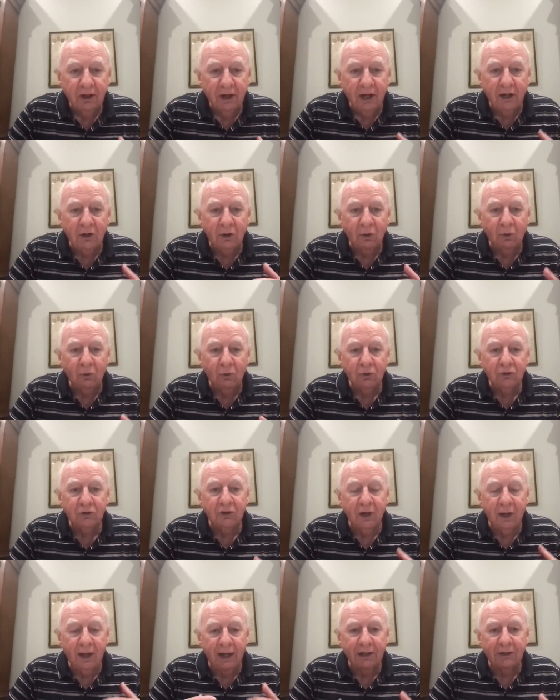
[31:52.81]
are caused
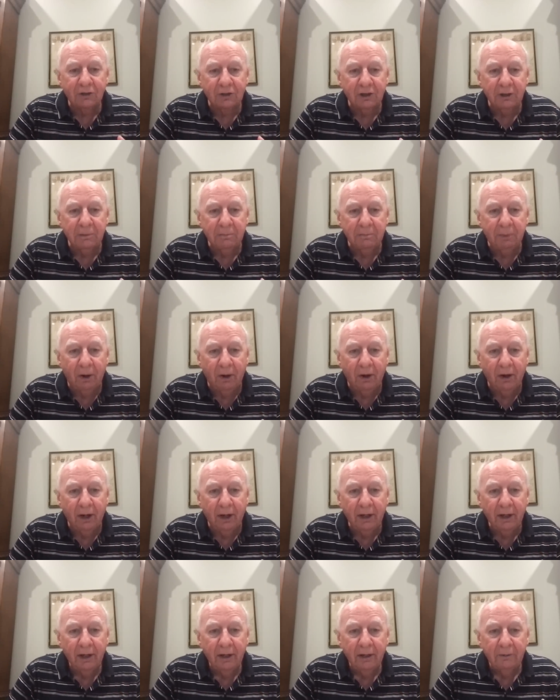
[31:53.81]
largely
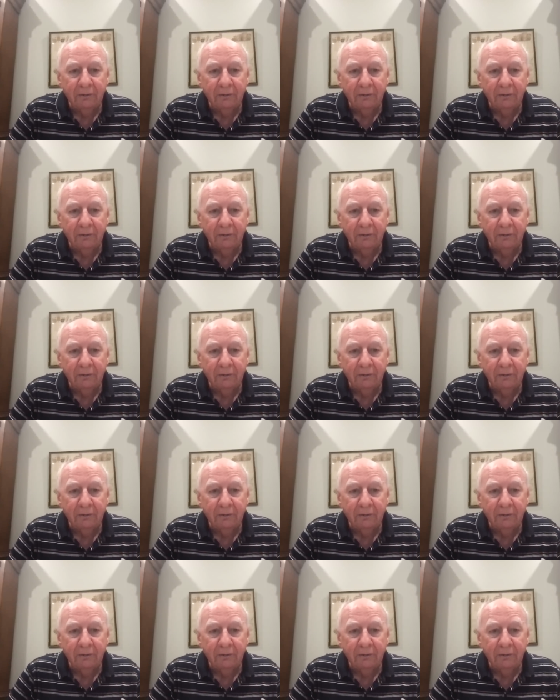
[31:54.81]
by